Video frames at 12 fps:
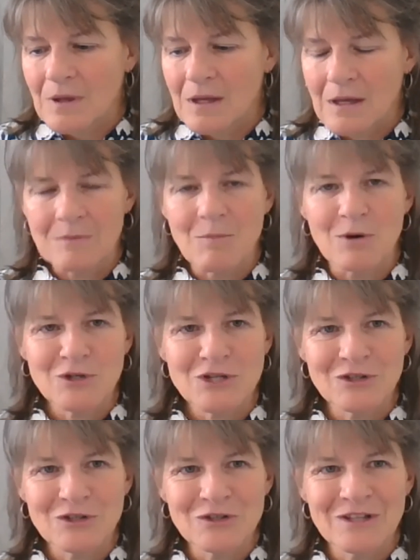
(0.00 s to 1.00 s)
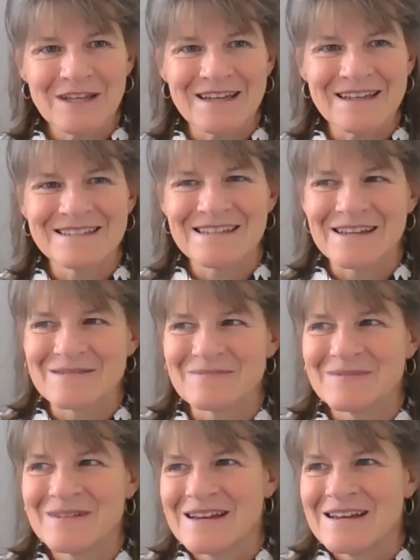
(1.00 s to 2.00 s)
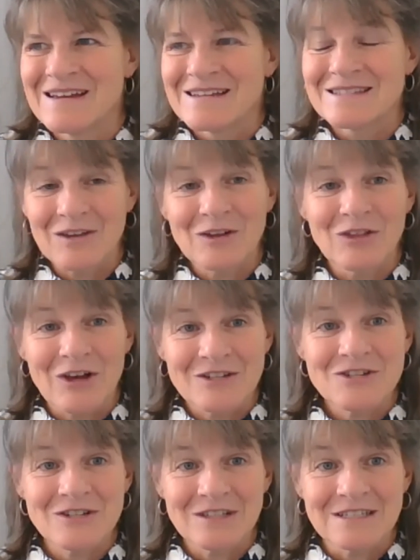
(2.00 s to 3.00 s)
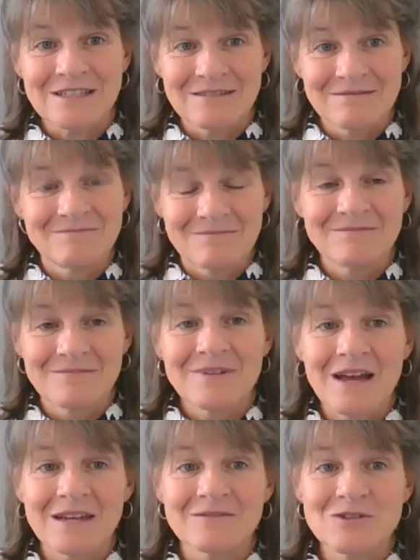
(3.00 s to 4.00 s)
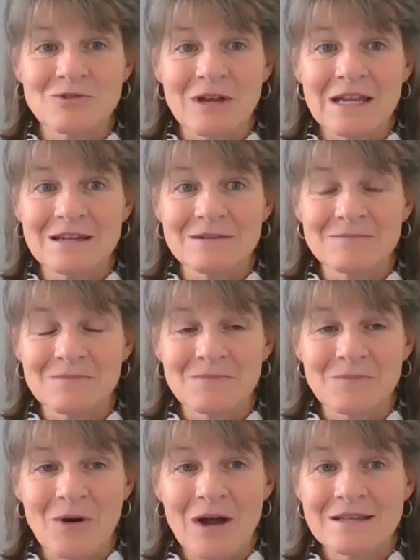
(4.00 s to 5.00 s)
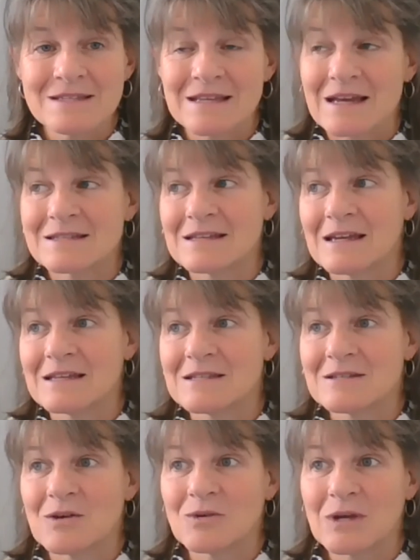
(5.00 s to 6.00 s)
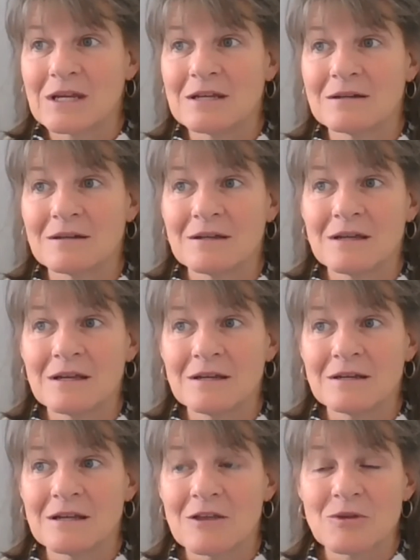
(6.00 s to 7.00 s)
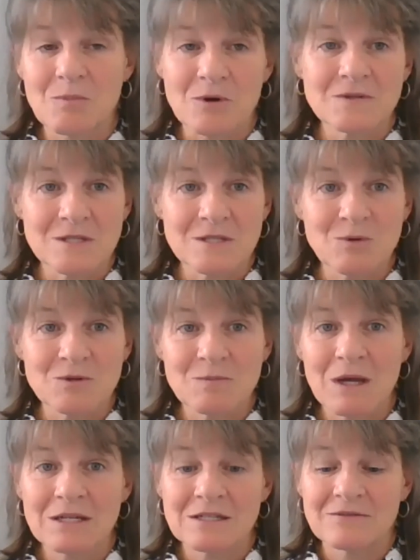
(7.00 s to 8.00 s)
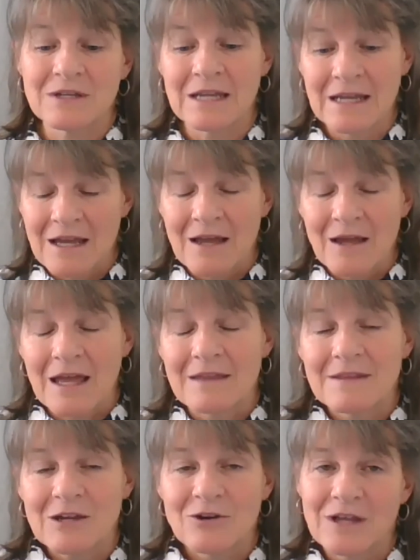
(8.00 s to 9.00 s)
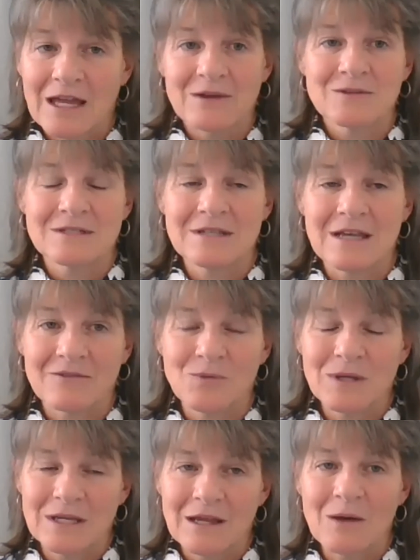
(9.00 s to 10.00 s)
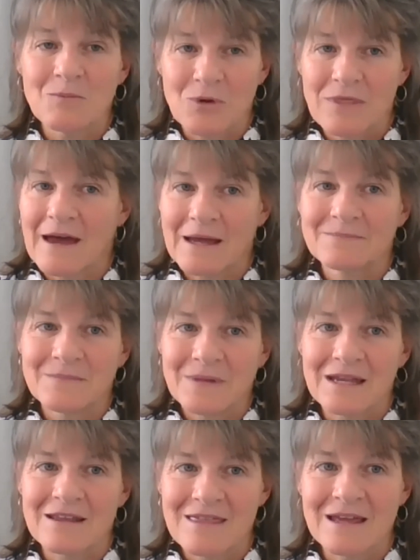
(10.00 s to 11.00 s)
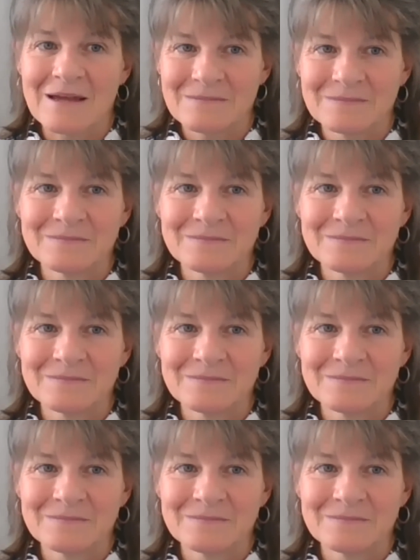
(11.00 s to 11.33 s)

emotional and psychologically kind of draining process. And so getting another person's perspective and the Hearing House staff, we can help with that kind of thing.